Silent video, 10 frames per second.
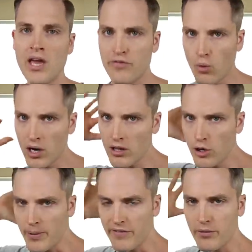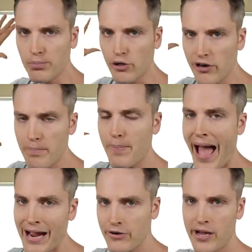if you want a little bit of a blurry
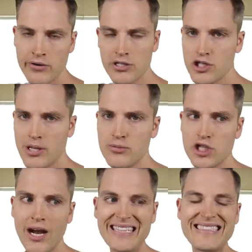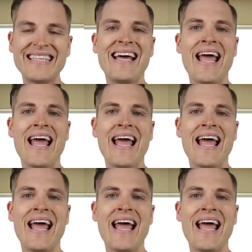background on some shots,